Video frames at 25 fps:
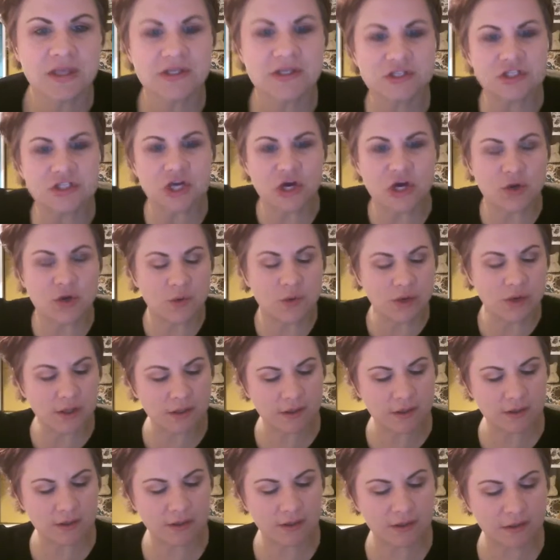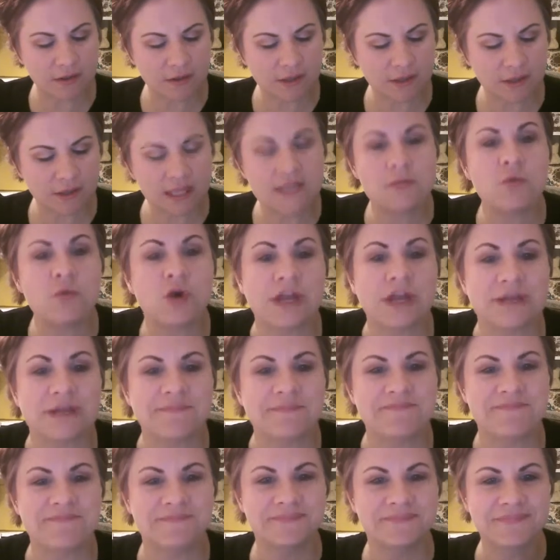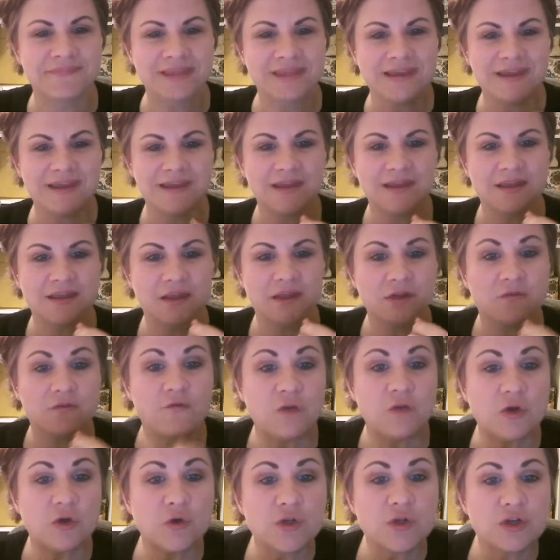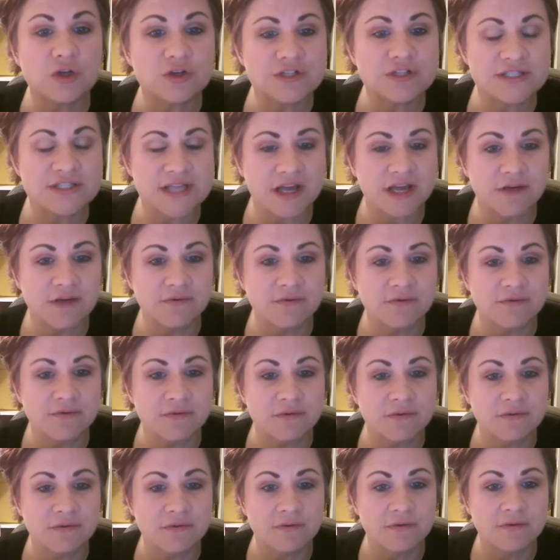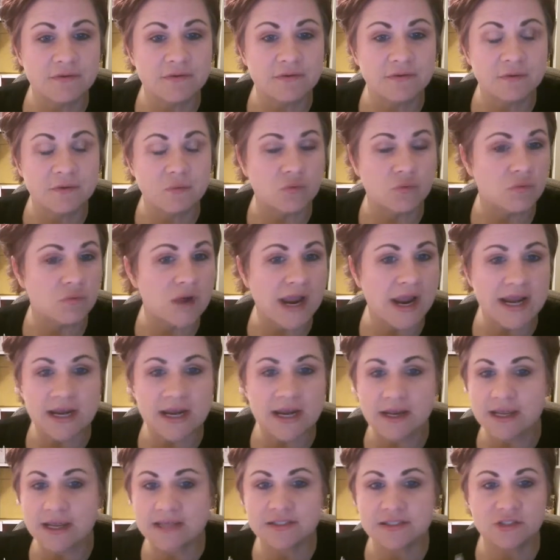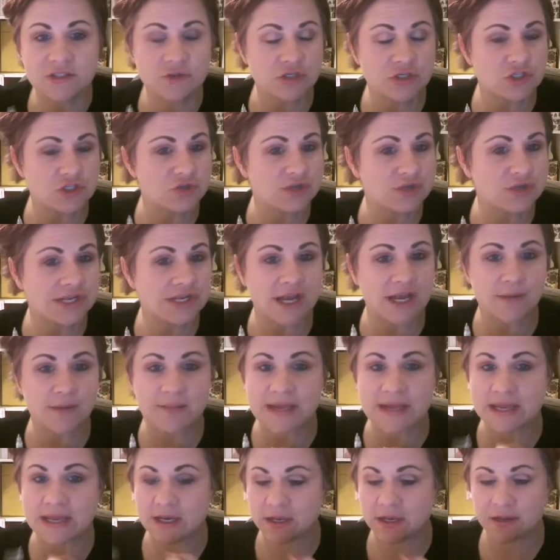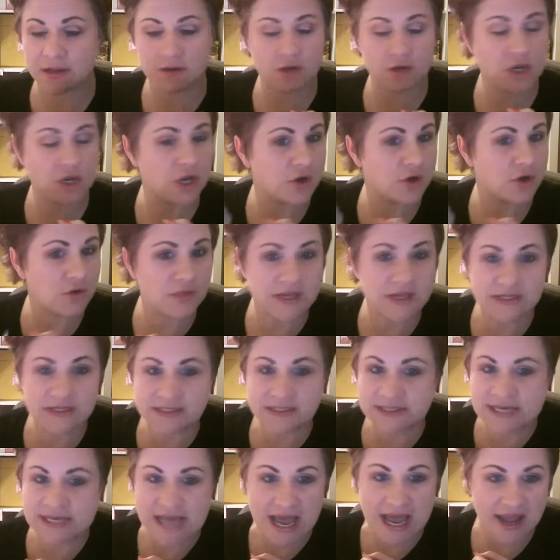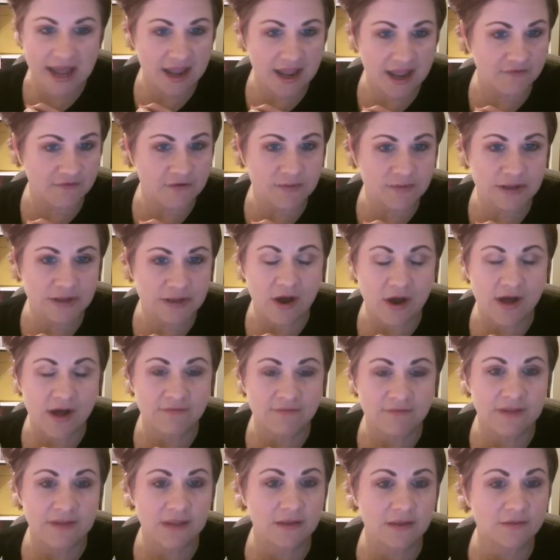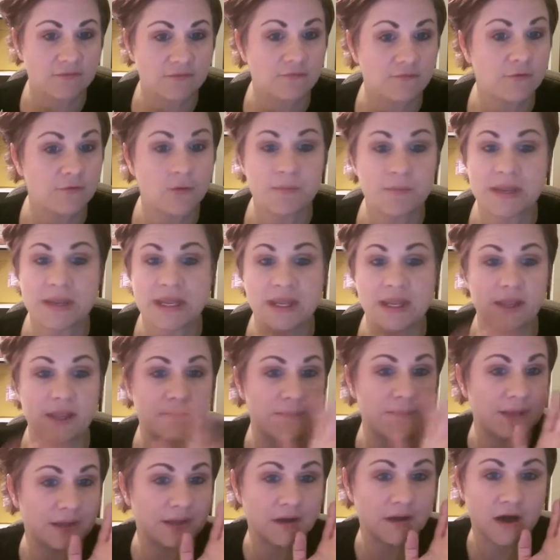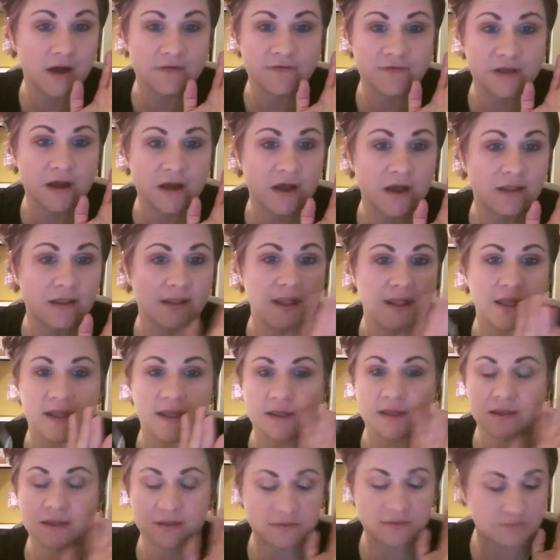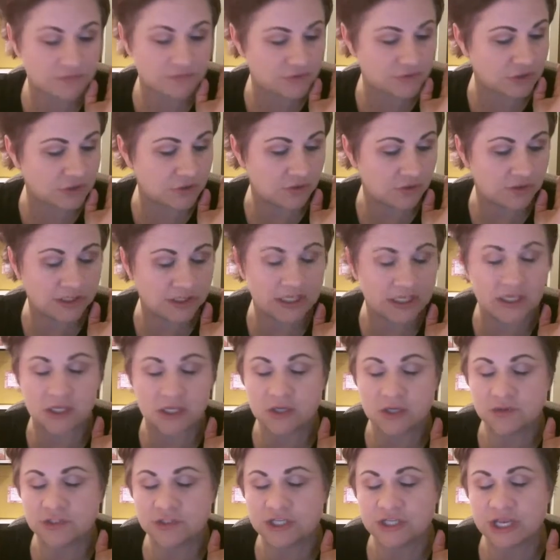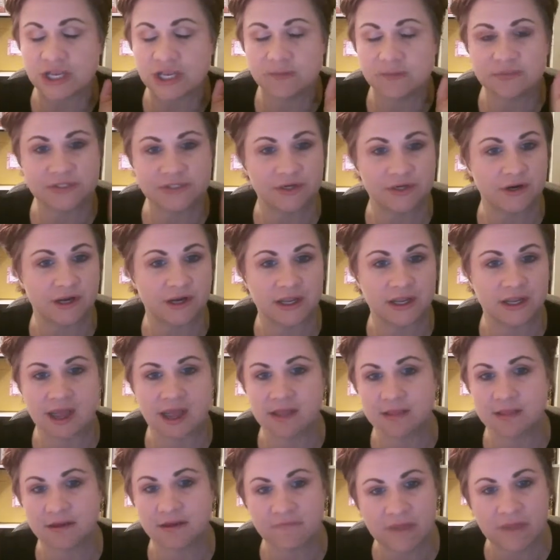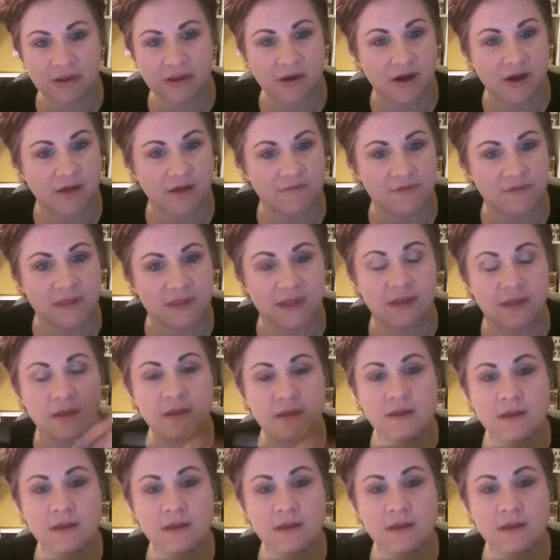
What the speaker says: So in the morning, fuel yourself right as soon as you get out of bed. No, that does not have to be coffee. For me, big coffeeholic, totally no shame. Sorry. I love my coffee.